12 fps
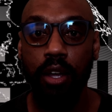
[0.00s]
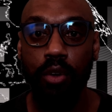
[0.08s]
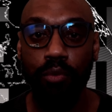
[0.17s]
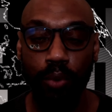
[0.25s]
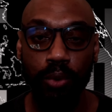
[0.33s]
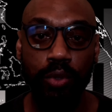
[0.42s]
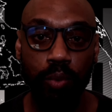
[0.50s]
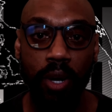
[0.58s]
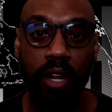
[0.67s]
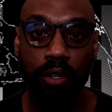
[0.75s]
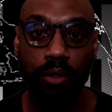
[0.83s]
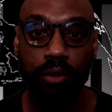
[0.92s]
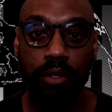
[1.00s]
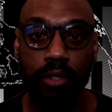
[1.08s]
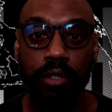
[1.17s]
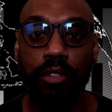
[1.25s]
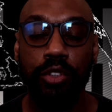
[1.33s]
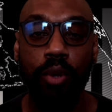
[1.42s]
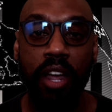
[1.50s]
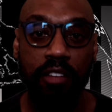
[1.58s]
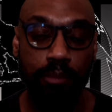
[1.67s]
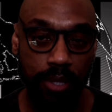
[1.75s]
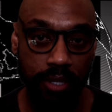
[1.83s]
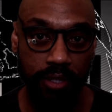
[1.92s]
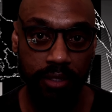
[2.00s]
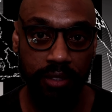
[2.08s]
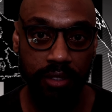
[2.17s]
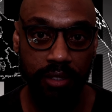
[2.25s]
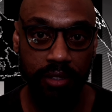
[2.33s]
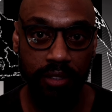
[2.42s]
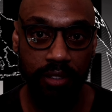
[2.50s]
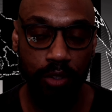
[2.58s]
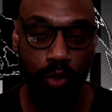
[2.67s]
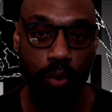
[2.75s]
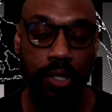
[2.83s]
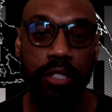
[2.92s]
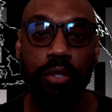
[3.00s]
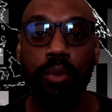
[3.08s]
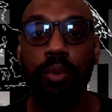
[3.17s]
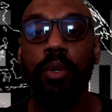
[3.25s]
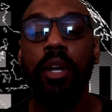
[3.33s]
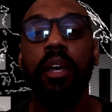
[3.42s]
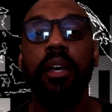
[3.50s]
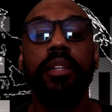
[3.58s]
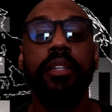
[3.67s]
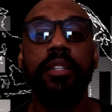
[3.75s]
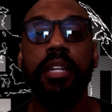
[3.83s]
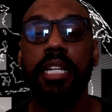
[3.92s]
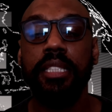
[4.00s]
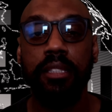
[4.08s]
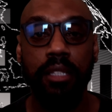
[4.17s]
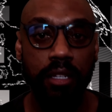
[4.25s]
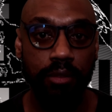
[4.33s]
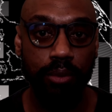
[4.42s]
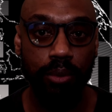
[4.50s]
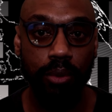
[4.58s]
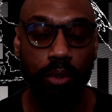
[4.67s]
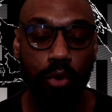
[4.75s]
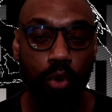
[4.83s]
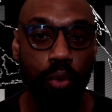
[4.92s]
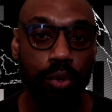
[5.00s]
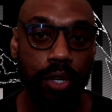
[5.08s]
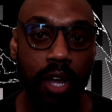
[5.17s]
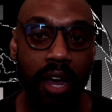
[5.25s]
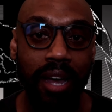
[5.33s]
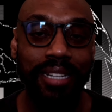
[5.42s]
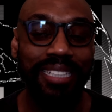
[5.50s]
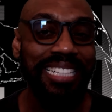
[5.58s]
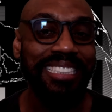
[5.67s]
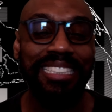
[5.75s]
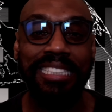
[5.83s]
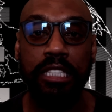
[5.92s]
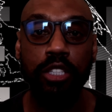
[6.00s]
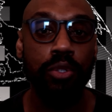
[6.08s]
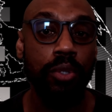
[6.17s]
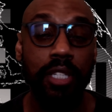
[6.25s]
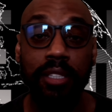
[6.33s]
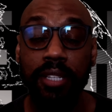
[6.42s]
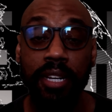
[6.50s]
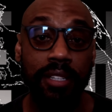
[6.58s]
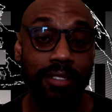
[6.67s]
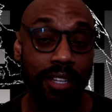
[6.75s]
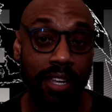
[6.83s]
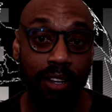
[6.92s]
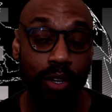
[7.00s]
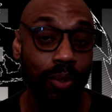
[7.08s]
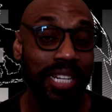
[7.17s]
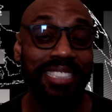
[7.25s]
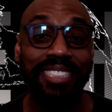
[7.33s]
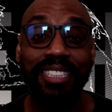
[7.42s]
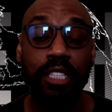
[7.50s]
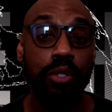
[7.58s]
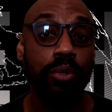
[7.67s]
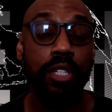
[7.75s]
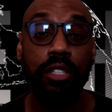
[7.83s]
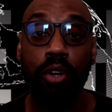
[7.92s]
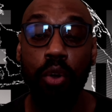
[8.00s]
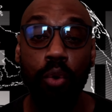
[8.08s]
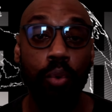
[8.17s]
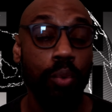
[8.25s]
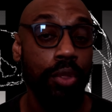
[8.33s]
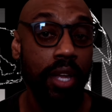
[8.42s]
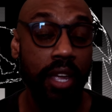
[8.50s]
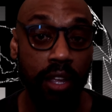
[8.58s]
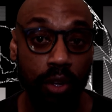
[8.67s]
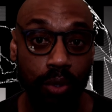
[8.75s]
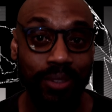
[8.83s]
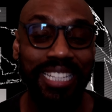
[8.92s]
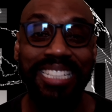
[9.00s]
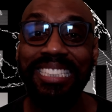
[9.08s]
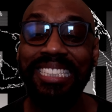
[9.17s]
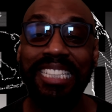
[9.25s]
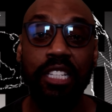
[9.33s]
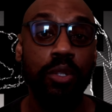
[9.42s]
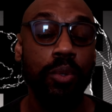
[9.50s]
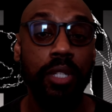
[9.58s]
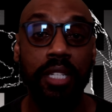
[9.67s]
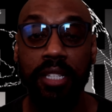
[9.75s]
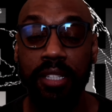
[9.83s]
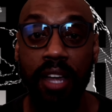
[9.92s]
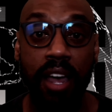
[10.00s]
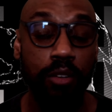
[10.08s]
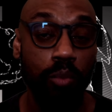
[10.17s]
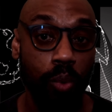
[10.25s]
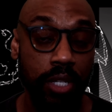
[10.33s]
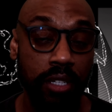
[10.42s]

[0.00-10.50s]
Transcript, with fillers: first round draft picks going to the next level or not. They still can take the L. They still can hold the L's. They still cannot win